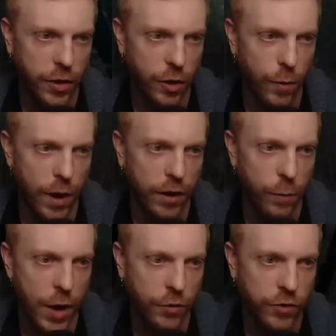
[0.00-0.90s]
then run
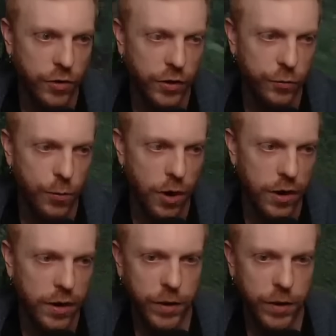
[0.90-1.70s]
around to this part,